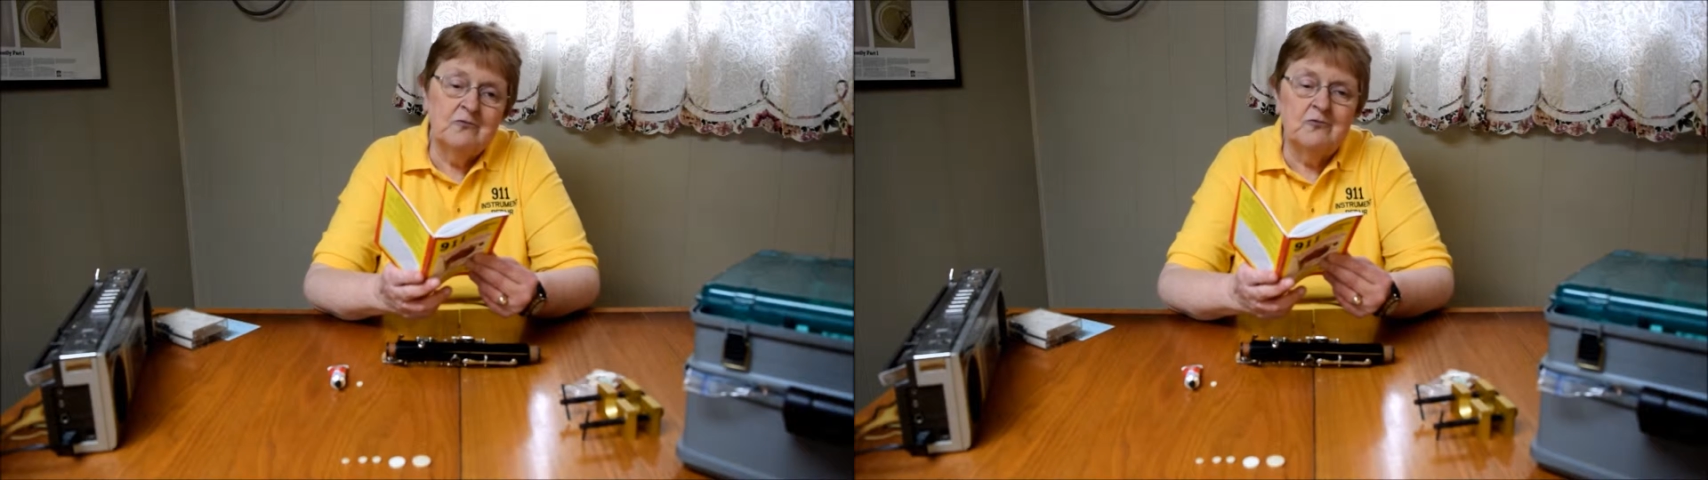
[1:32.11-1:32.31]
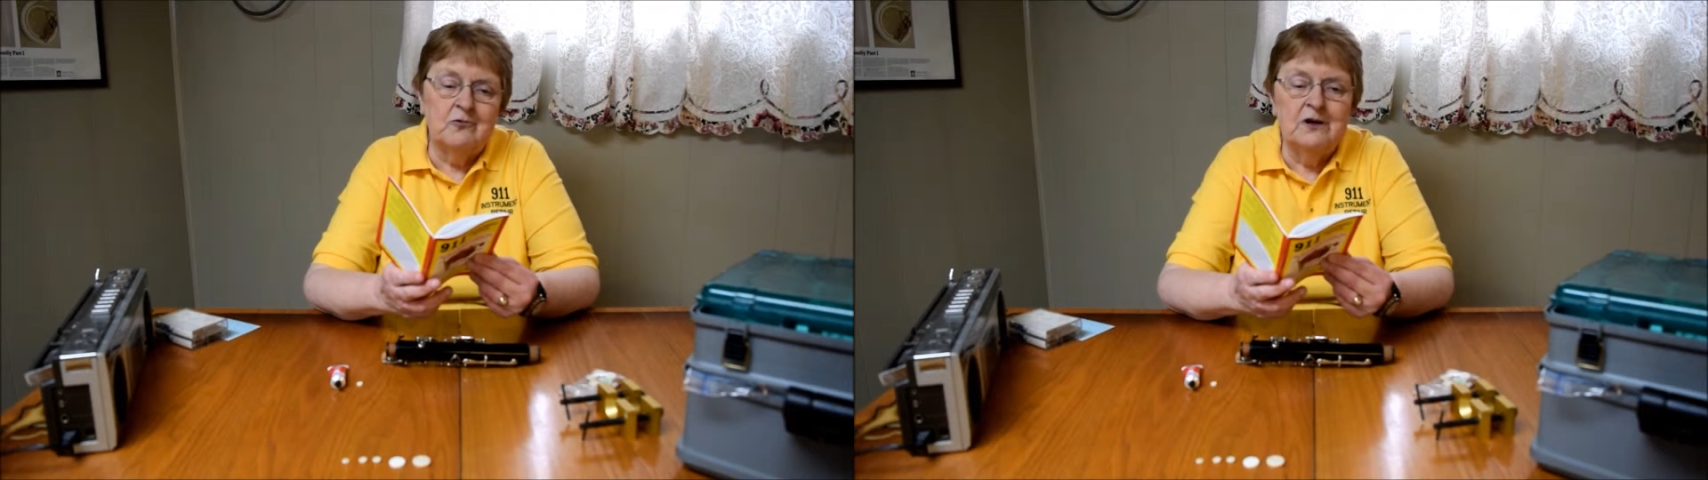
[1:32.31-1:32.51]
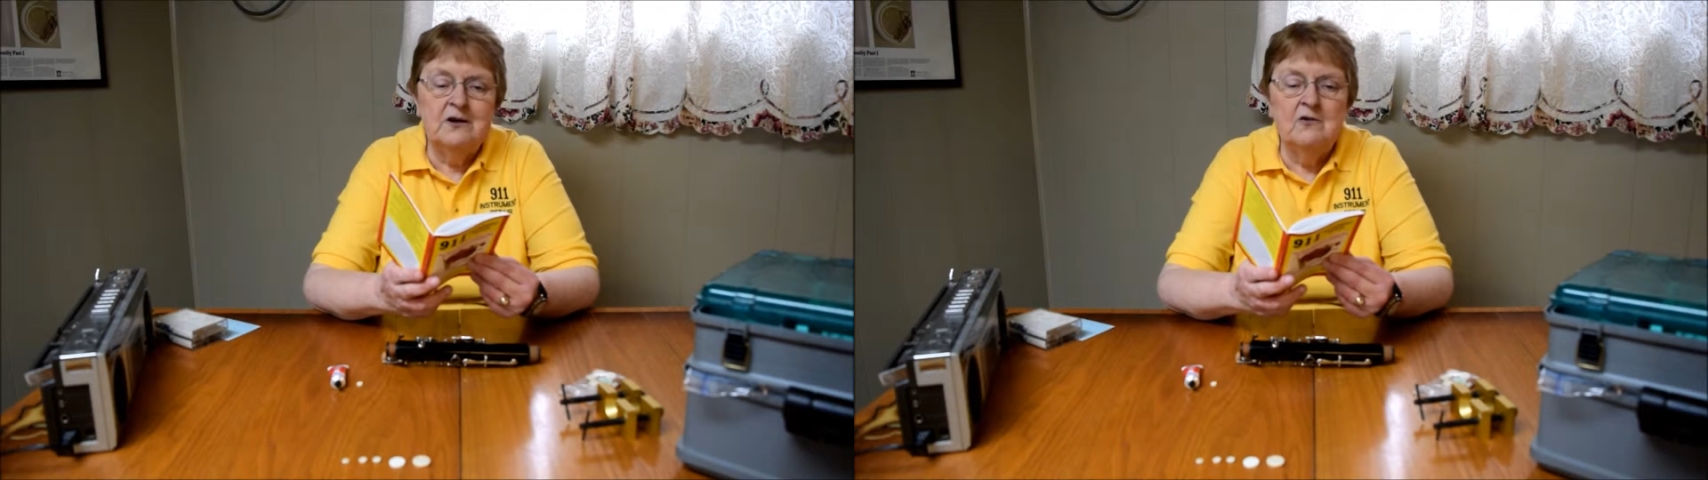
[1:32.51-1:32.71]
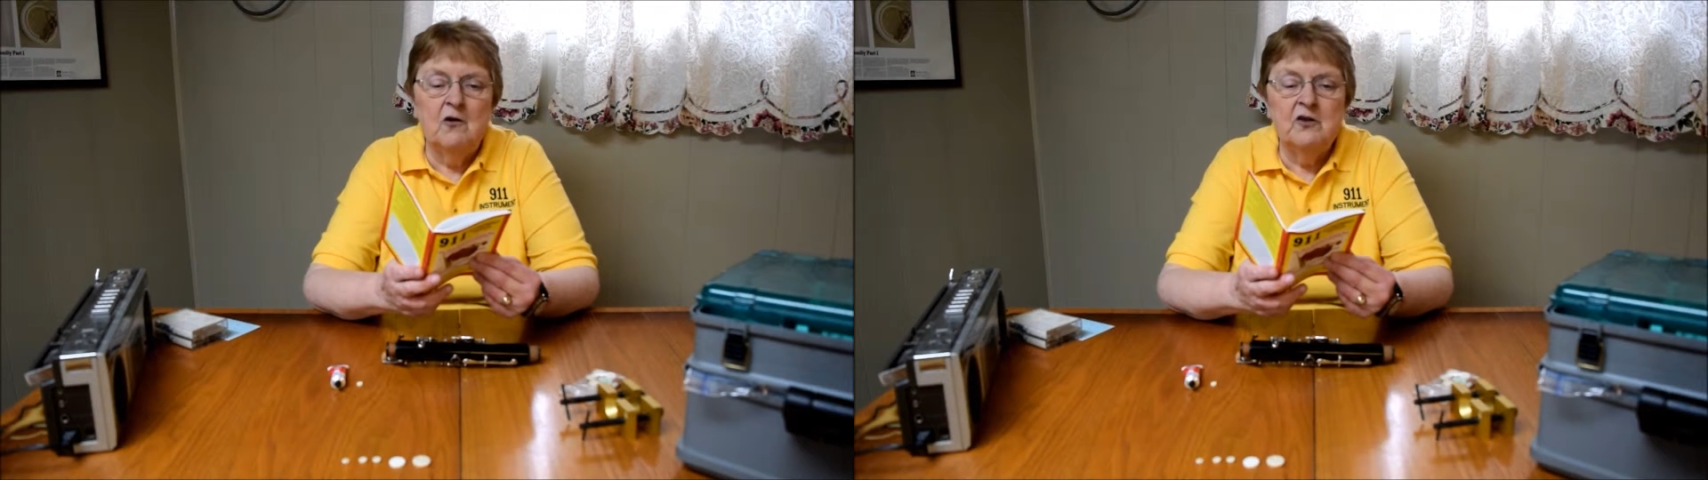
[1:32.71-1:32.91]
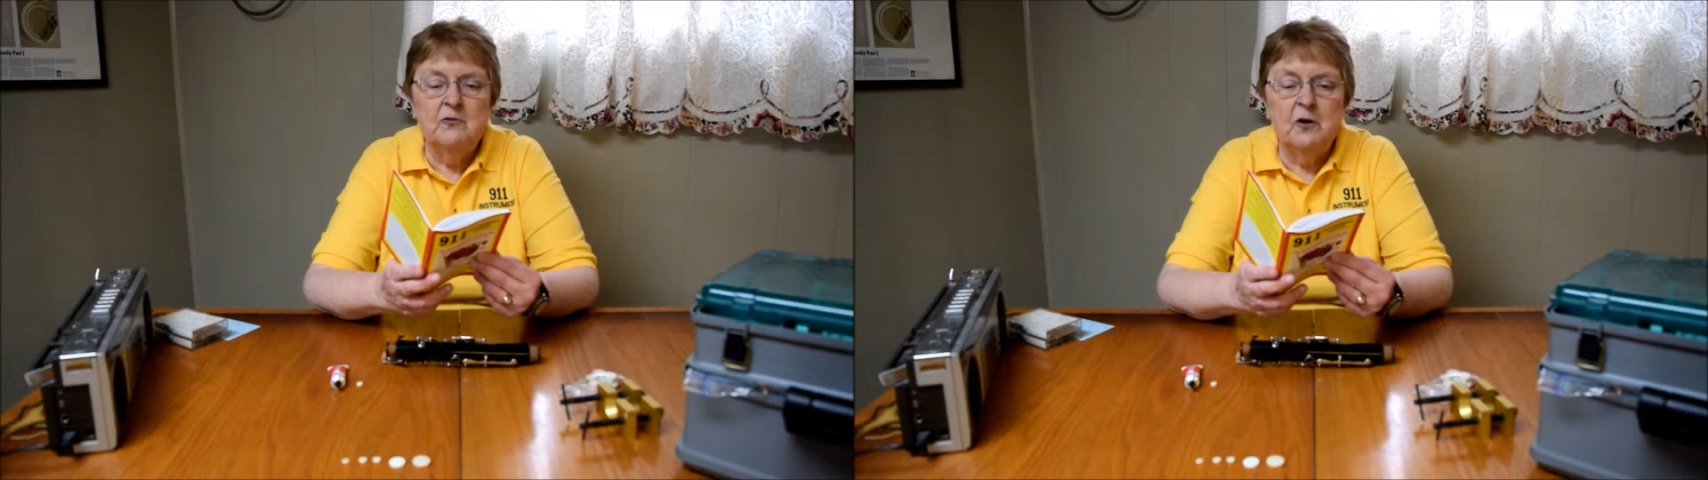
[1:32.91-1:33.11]
written
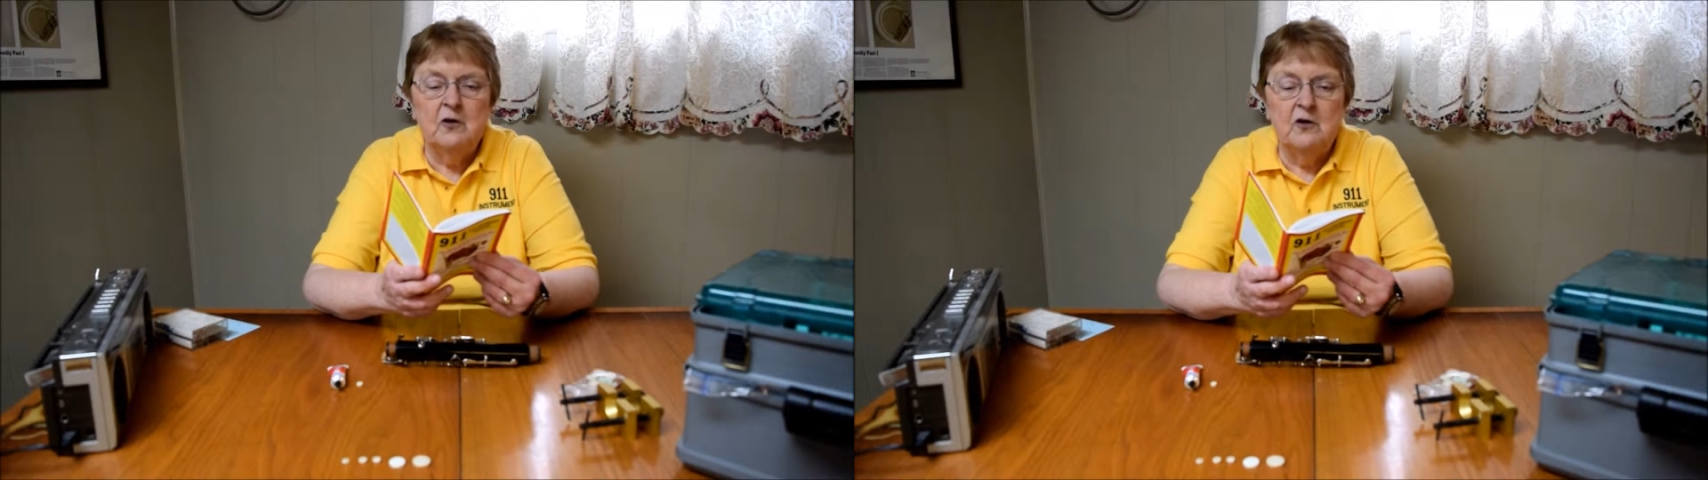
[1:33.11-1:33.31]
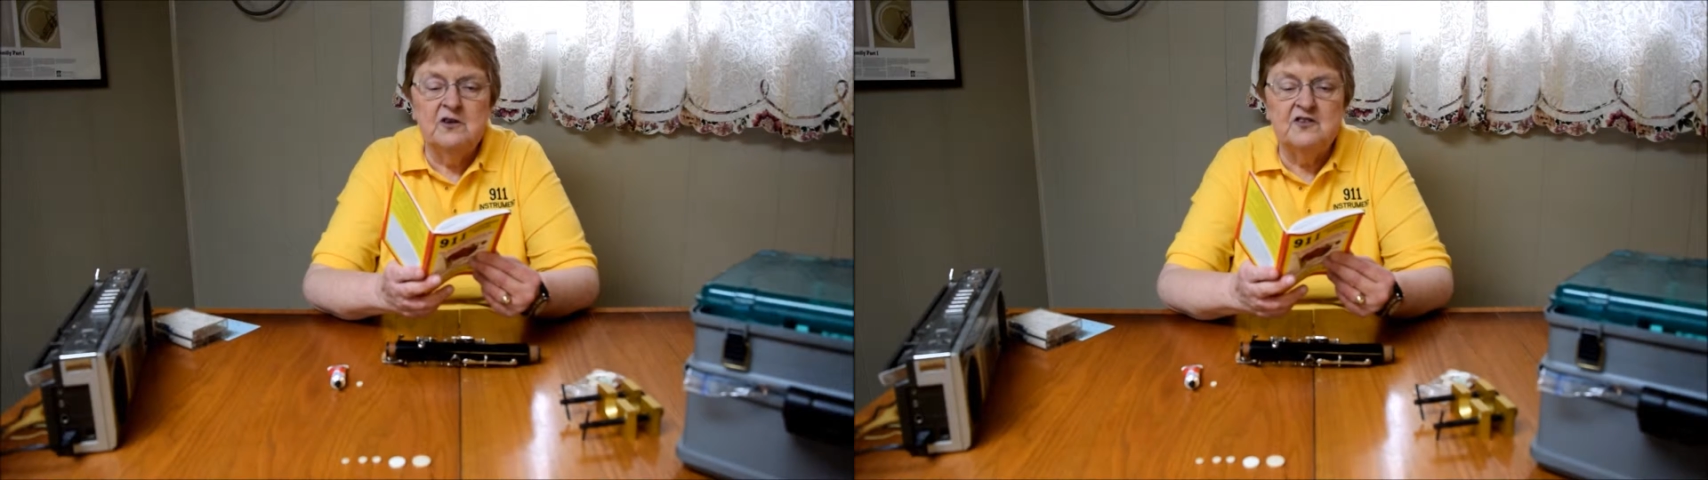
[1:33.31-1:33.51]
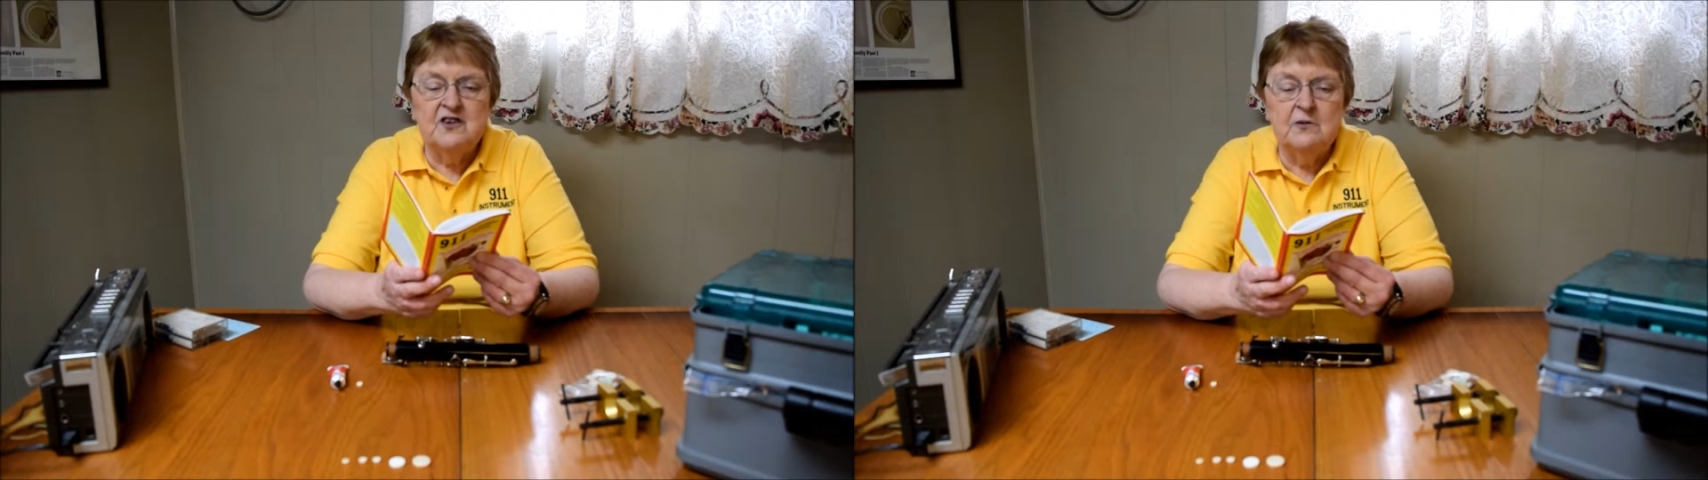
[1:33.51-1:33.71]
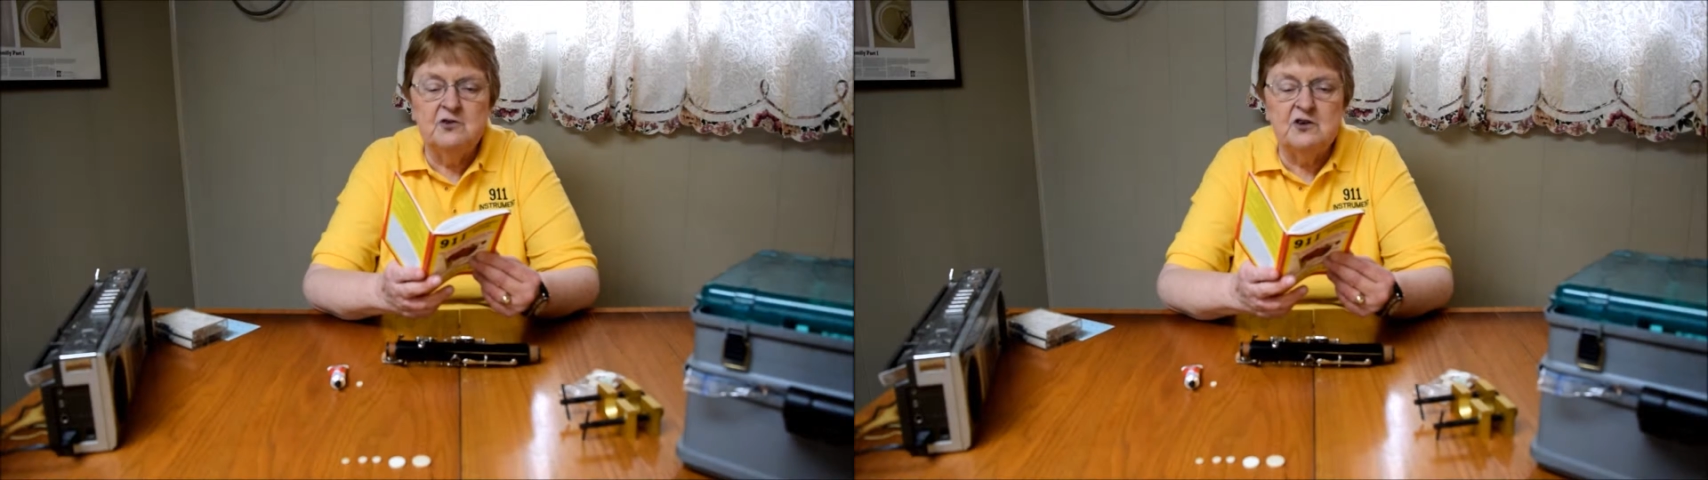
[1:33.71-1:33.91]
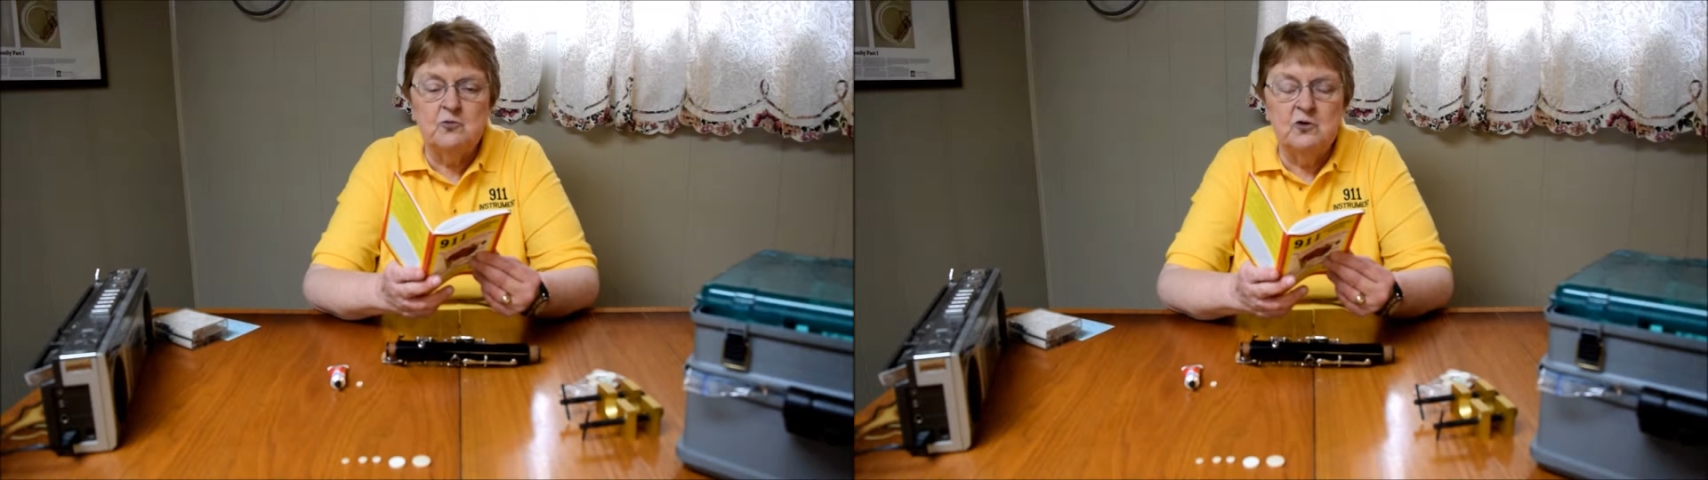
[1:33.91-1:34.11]
on the
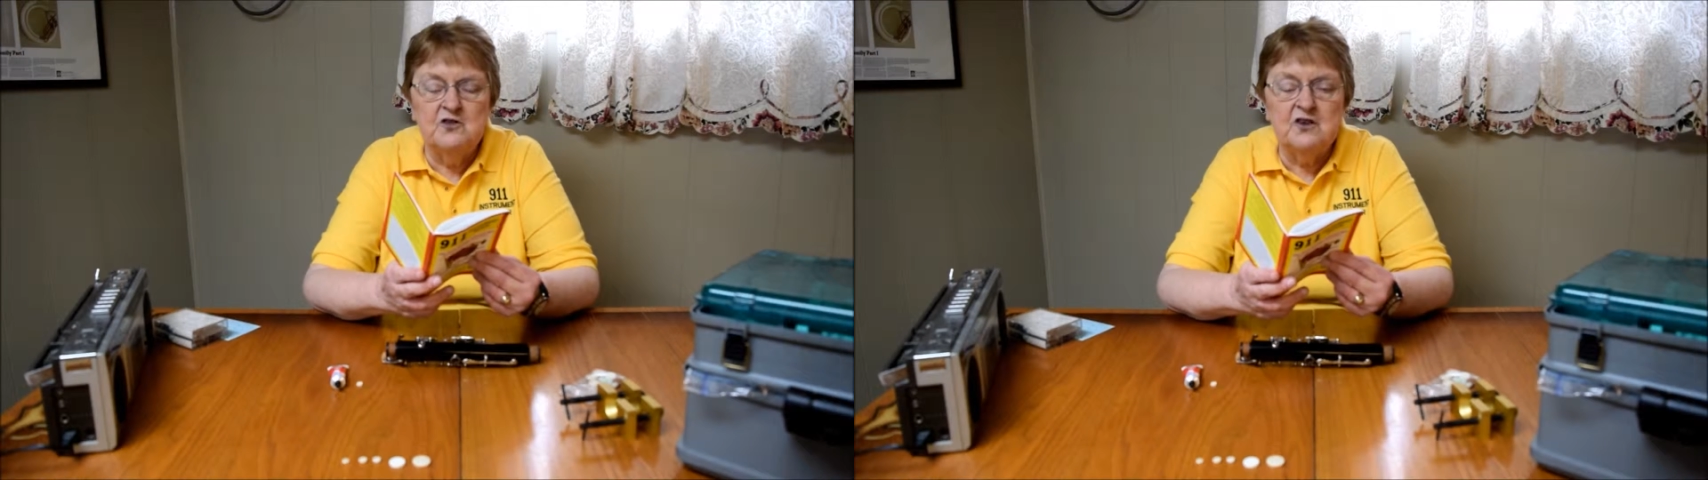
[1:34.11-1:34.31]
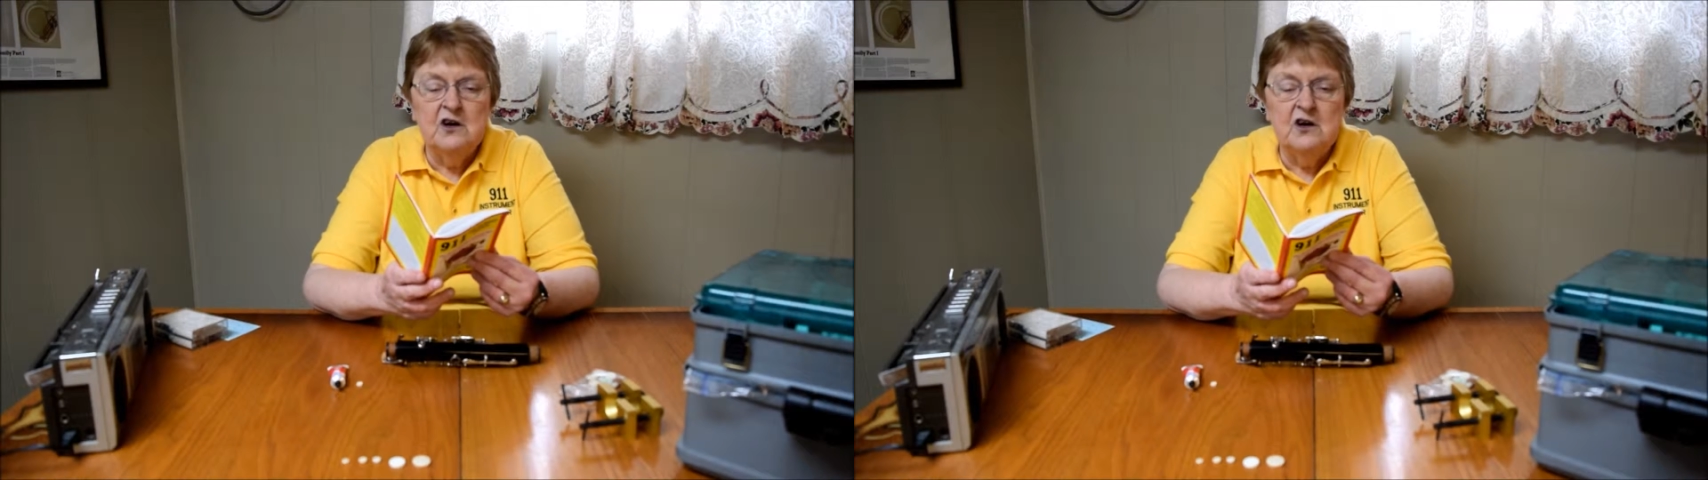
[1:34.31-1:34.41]
subject was